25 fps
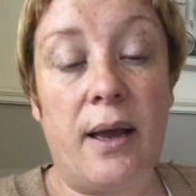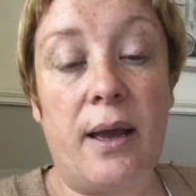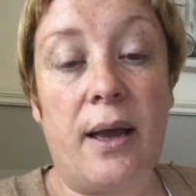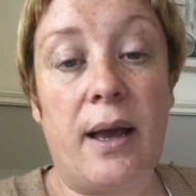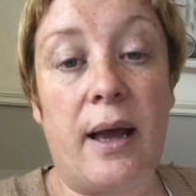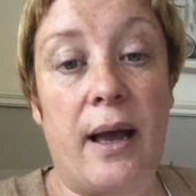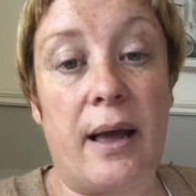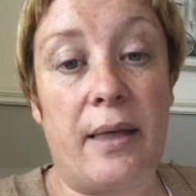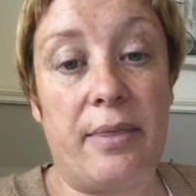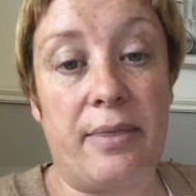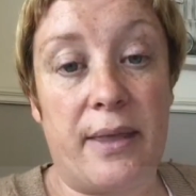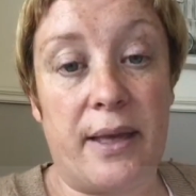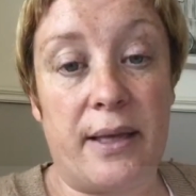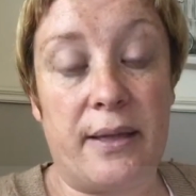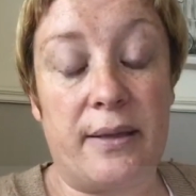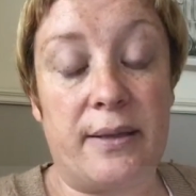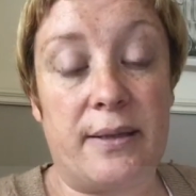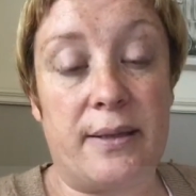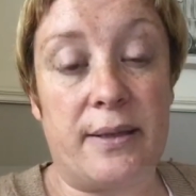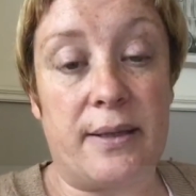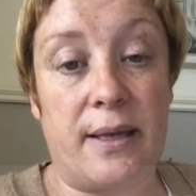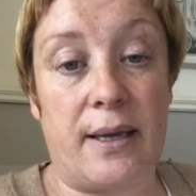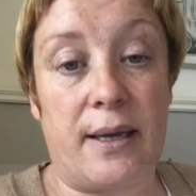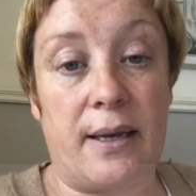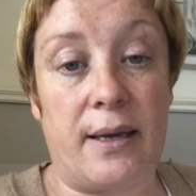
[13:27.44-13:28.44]
and then
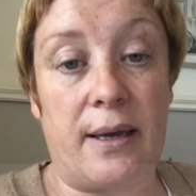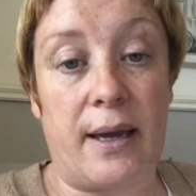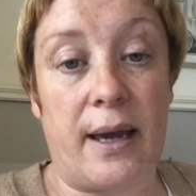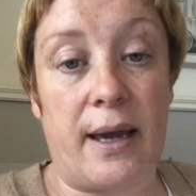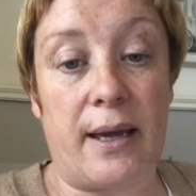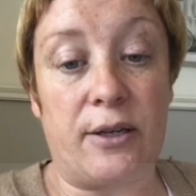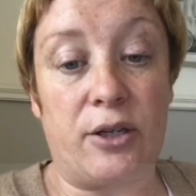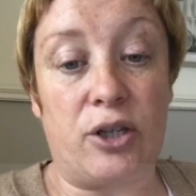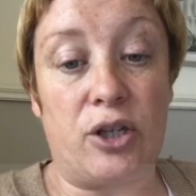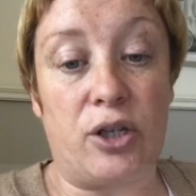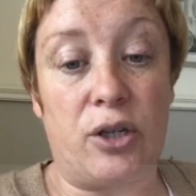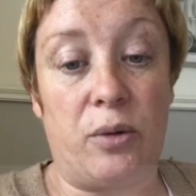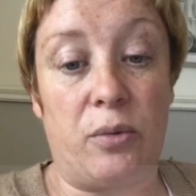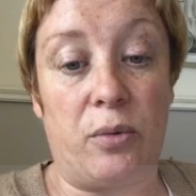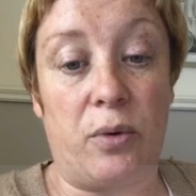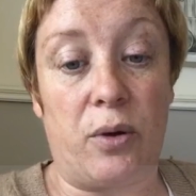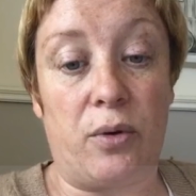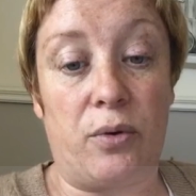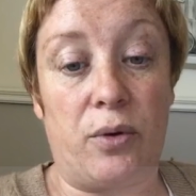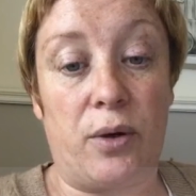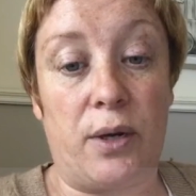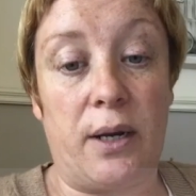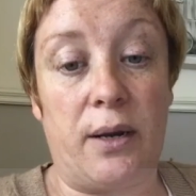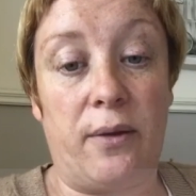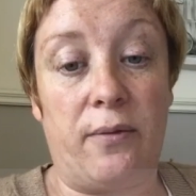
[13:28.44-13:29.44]
say, actually, we're
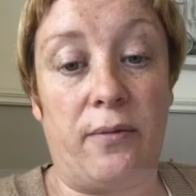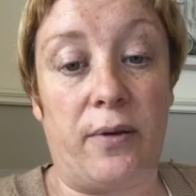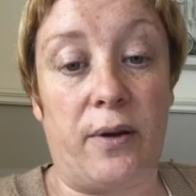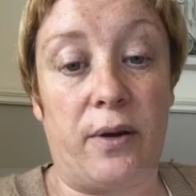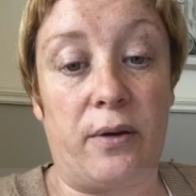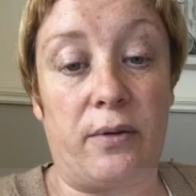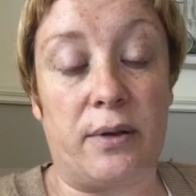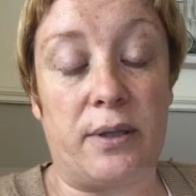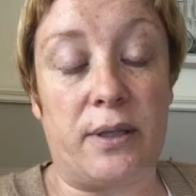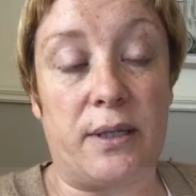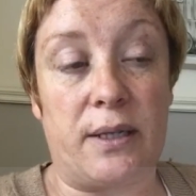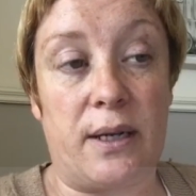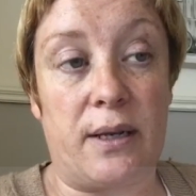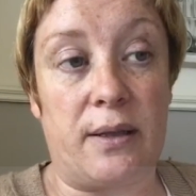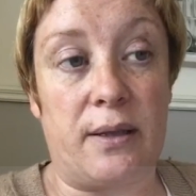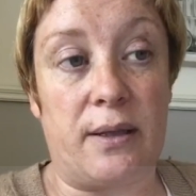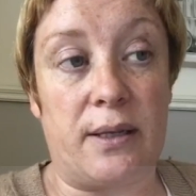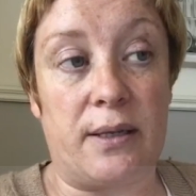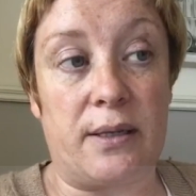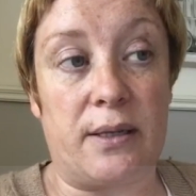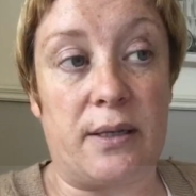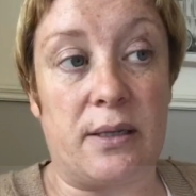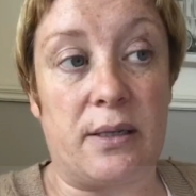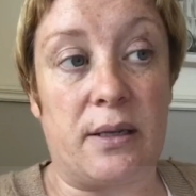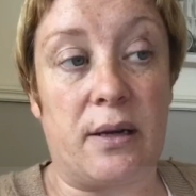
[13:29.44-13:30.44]
going to live here instead.
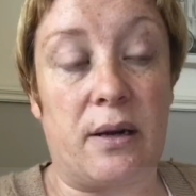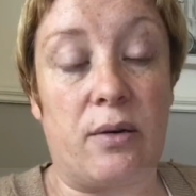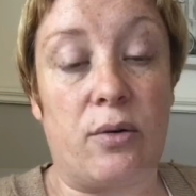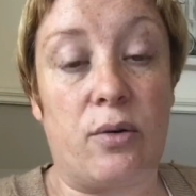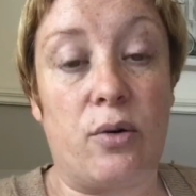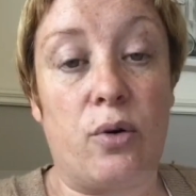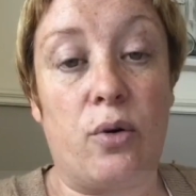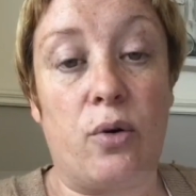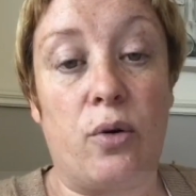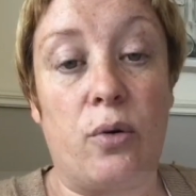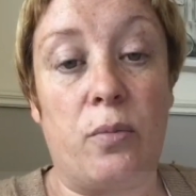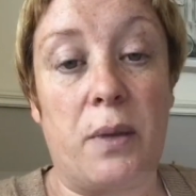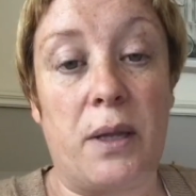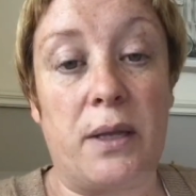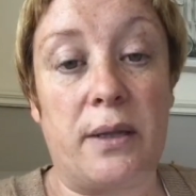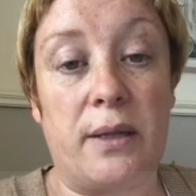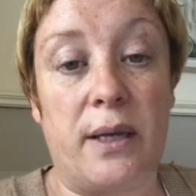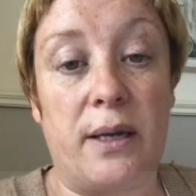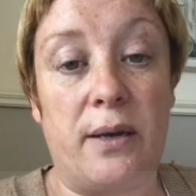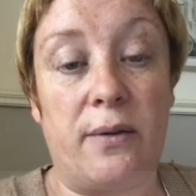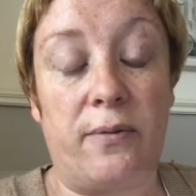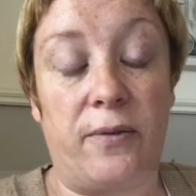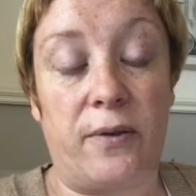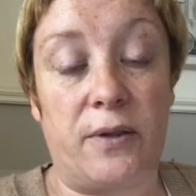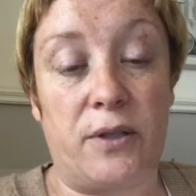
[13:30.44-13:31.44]
This is our home. And
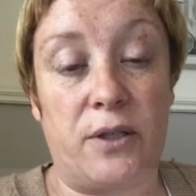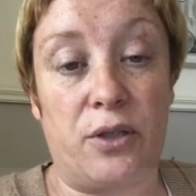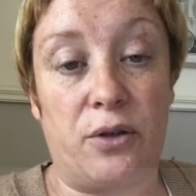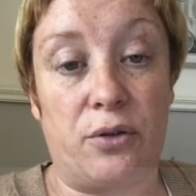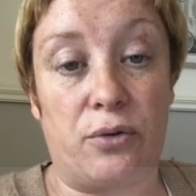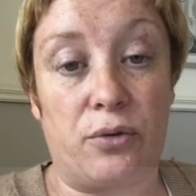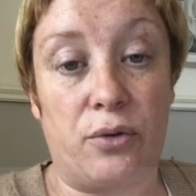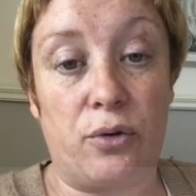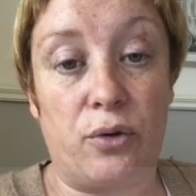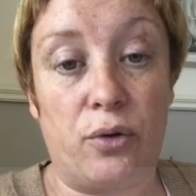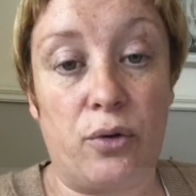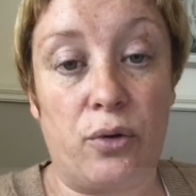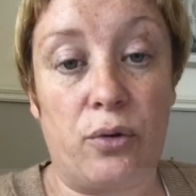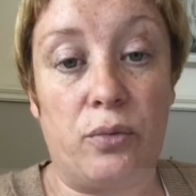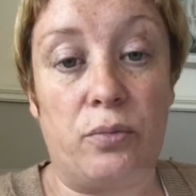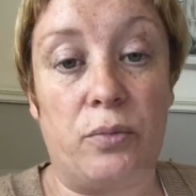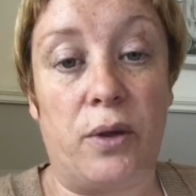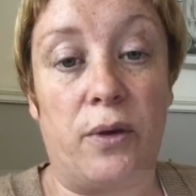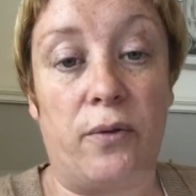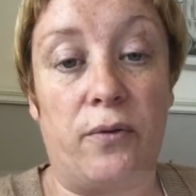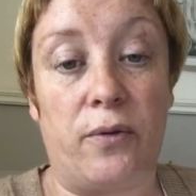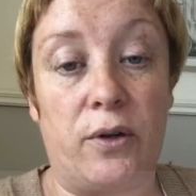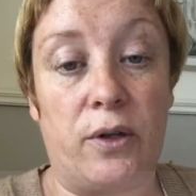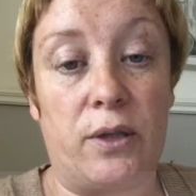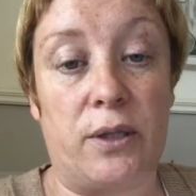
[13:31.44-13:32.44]
then if it's your home,
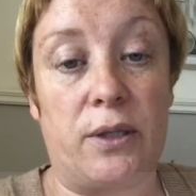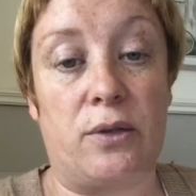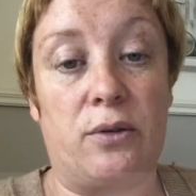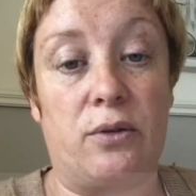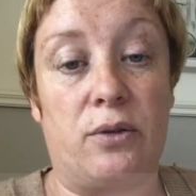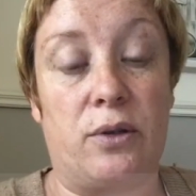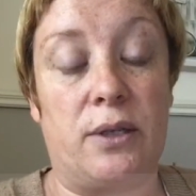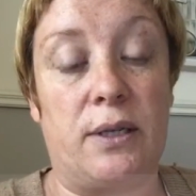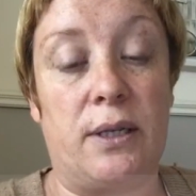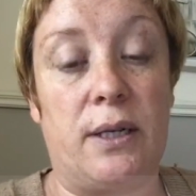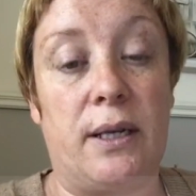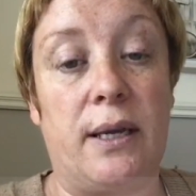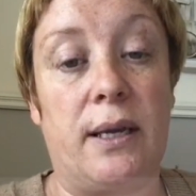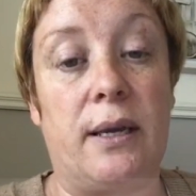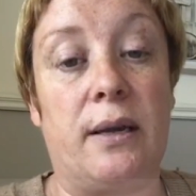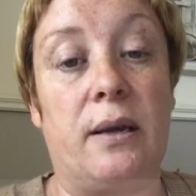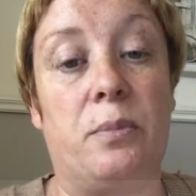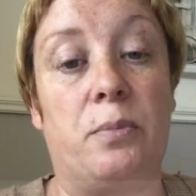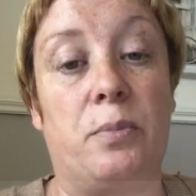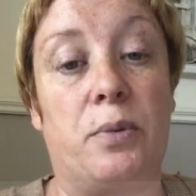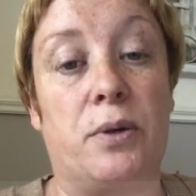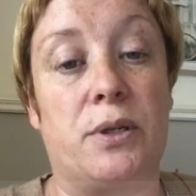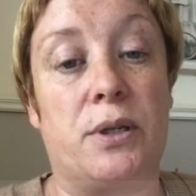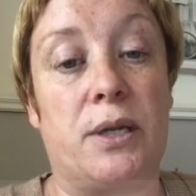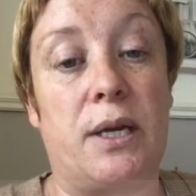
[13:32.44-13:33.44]
you have all sorts of legal
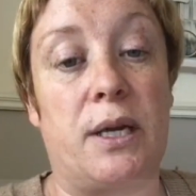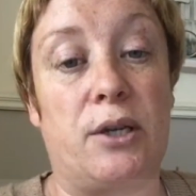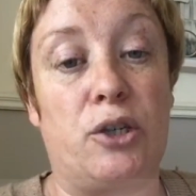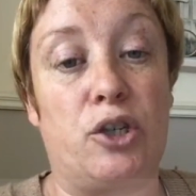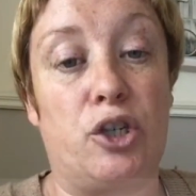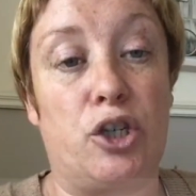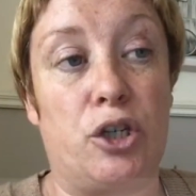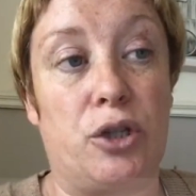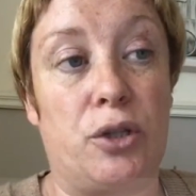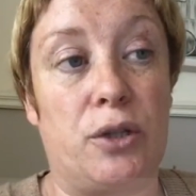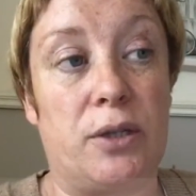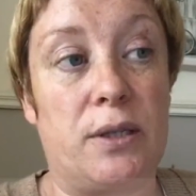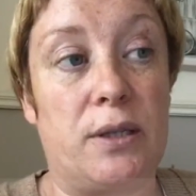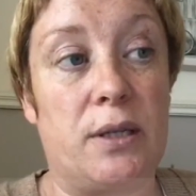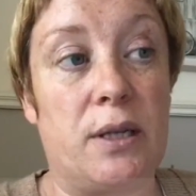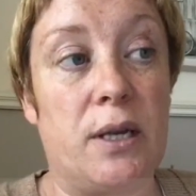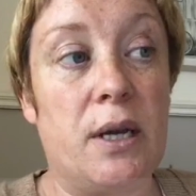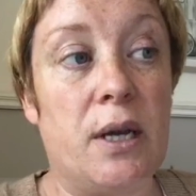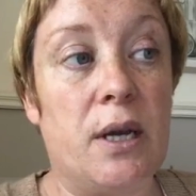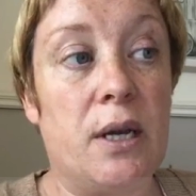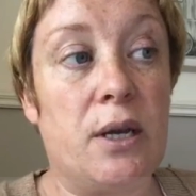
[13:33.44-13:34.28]
protections.